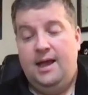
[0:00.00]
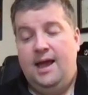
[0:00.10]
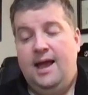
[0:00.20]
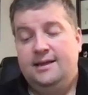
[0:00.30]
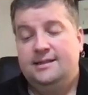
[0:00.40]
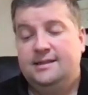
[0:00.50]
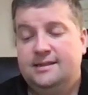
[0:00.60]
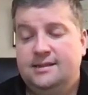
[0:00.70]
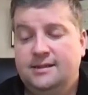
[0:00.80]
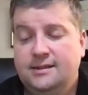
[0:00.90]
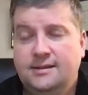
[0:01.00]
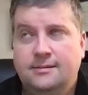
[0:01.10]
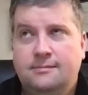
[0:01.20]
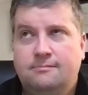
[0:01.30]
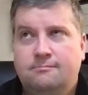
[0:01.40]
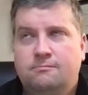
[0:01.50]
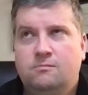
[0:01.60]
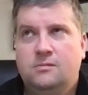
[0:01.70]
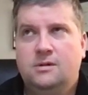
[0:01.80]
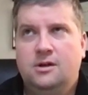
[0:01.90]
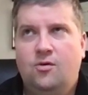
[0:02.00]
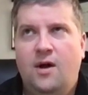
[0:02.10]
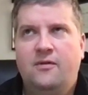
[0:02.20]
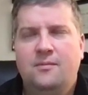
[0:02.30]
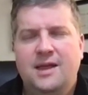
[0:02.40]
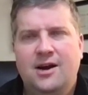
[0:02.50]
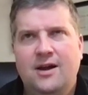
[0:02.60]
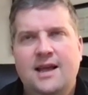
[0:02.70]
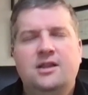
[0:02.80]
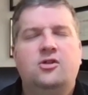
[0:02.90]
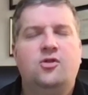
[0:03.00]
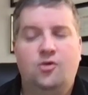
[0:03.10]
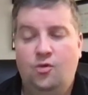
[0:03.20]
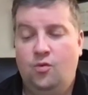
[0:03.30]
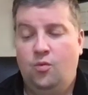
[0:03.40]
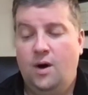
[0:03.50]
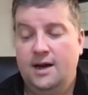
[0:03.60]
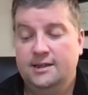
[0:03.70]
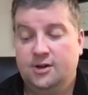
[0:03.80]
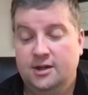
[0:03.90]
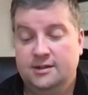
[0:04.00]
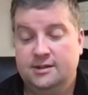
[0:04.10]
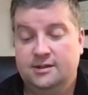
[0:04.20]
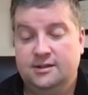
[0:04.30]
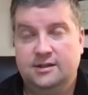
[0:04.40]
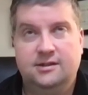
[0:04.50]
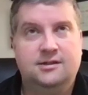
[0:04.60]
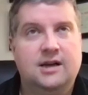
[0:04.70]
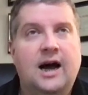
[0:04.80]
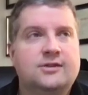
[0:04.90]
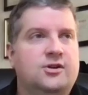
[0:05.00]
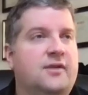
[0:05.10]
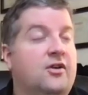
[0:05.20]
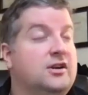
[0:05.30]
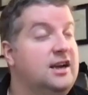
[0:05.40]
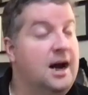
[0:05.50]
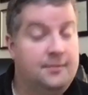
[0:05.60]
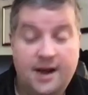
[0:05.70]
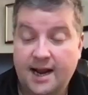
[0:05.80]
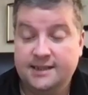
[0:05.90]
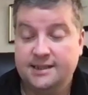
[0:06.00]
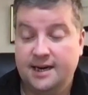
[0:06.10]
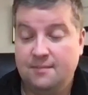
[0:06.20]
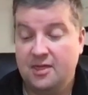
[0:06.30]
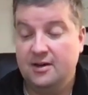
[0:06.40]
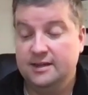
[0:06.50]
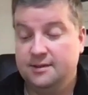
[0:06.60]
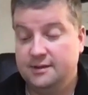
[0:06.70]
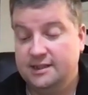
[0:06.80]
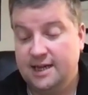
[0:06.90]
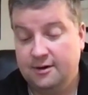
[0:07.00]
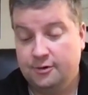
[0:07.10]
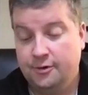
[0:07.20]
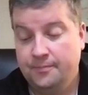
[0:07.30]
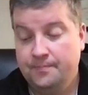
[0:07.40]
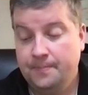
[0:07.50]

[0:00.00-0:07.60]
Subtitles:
And going from there into what is our doctrine of our denomination and Methodism in general,